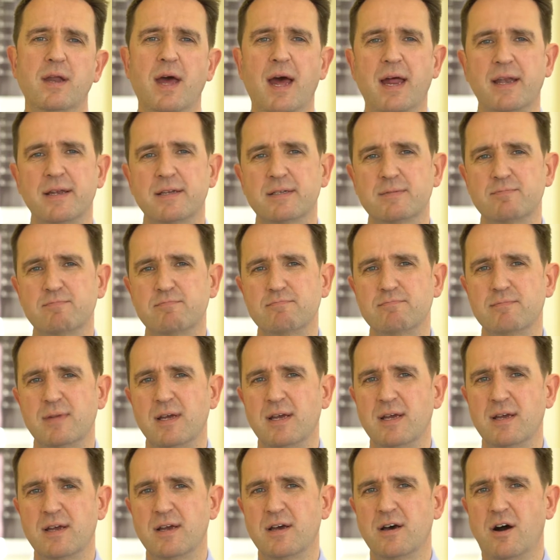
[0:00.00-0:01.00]
And
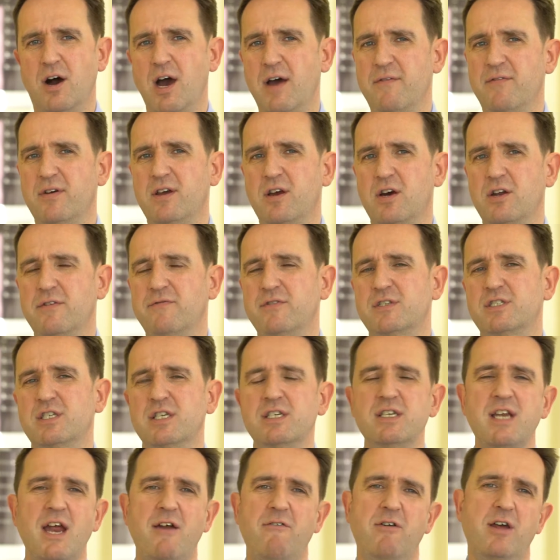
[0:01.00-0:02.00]
I have a kind of a
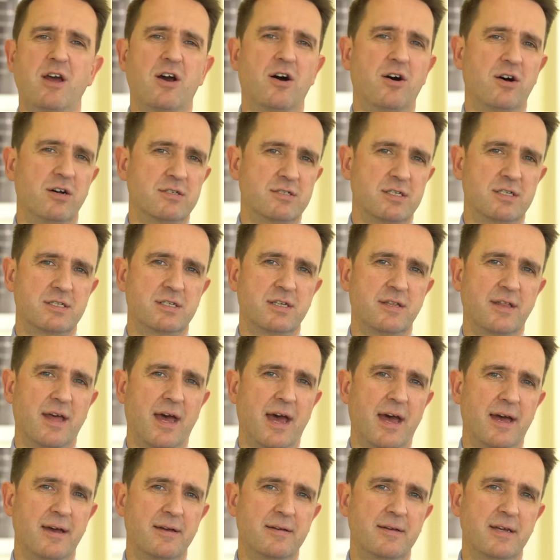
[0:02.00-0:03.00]
generic answer to
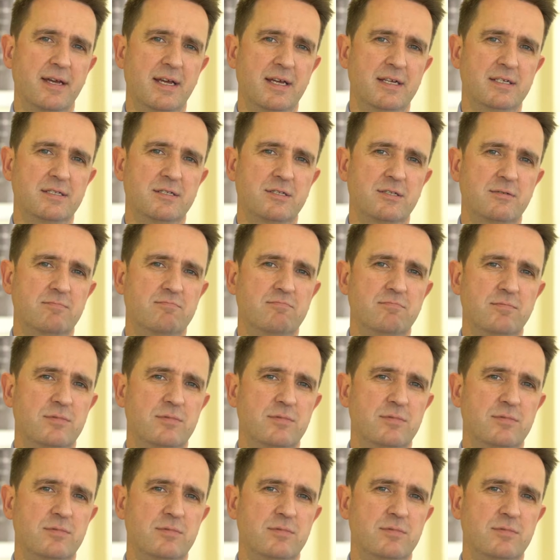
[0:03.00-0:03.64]
that is,